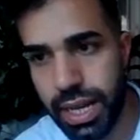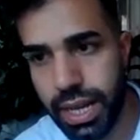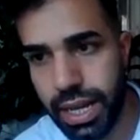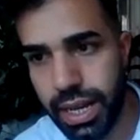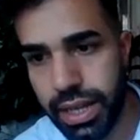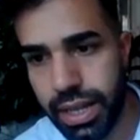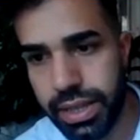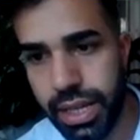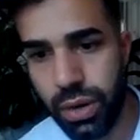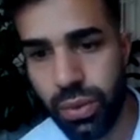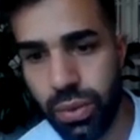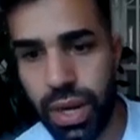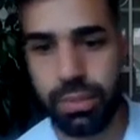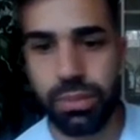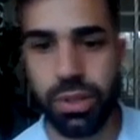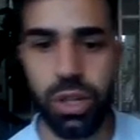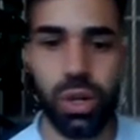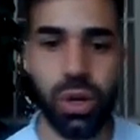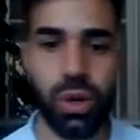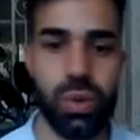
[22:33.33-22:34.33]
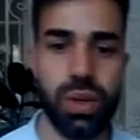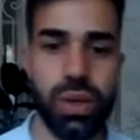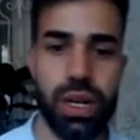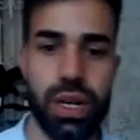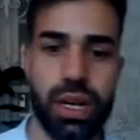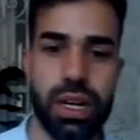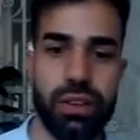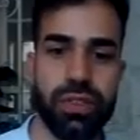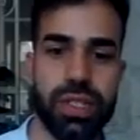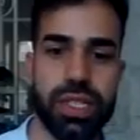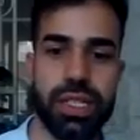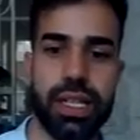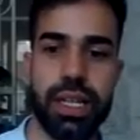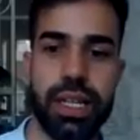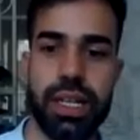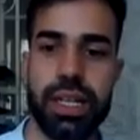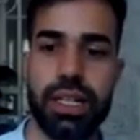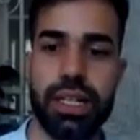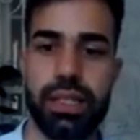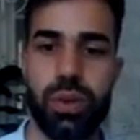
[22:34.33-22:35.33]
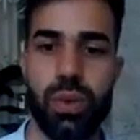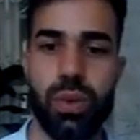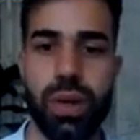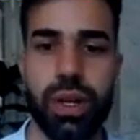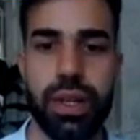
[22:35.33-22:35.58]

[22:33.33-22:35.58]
The Aramco facilities,